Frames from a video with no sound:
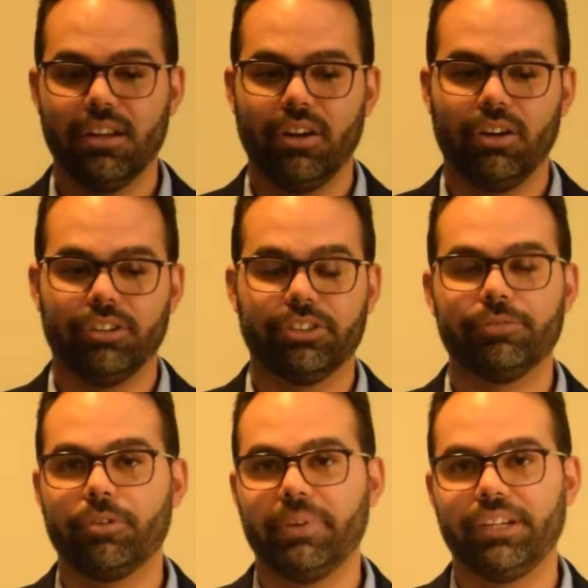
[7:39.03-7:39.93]
All the
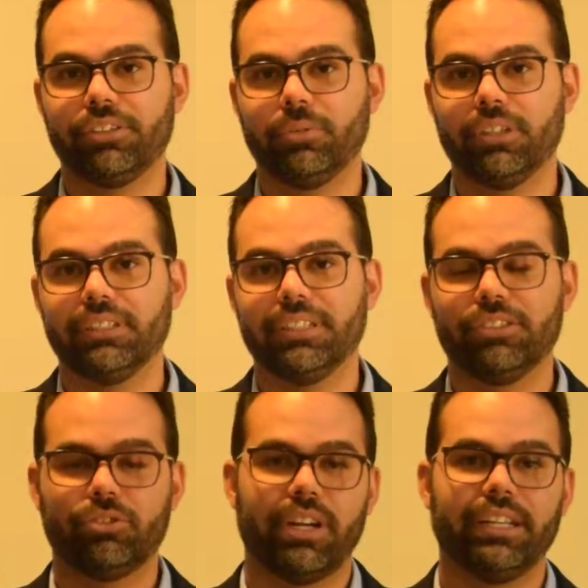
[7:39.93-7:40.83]
information was
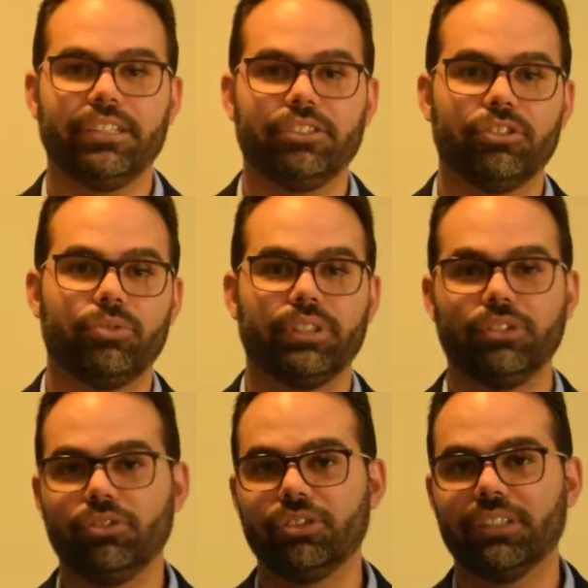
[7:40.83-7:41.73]
strategies to
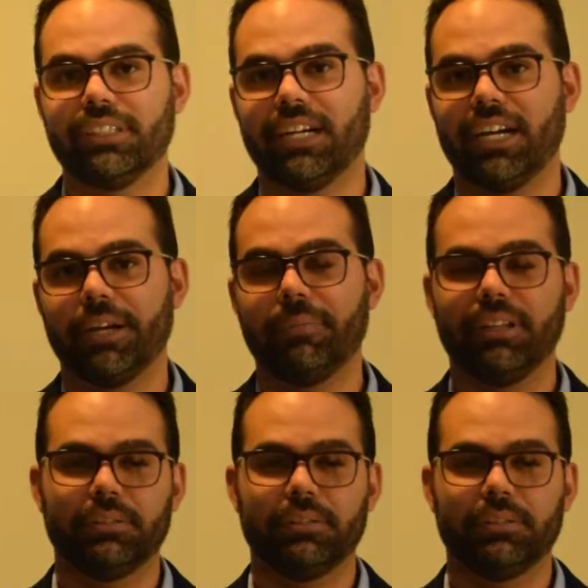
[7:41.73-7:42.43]
reduce the time